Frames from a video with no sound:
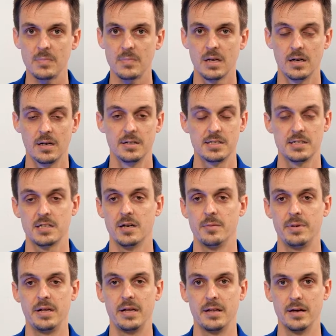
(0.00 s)
This is going to
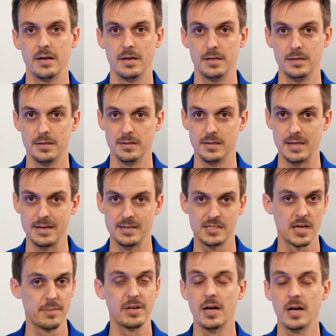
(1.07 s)
be
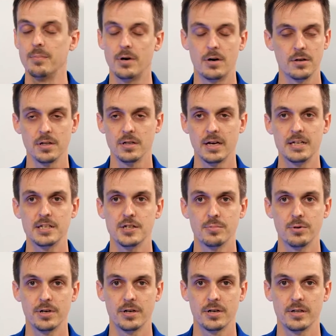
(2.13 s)
summing up all the lights you're
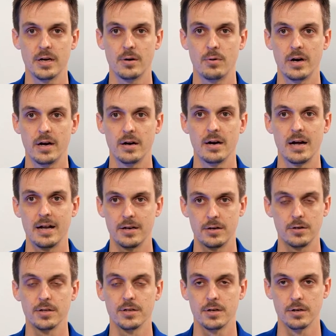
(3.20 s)
putting on that wire, adding
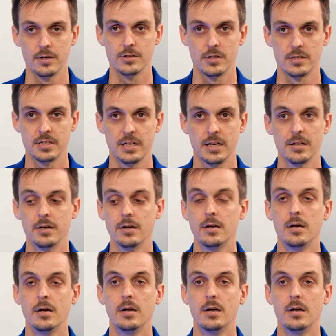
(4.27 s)
all the current draw together.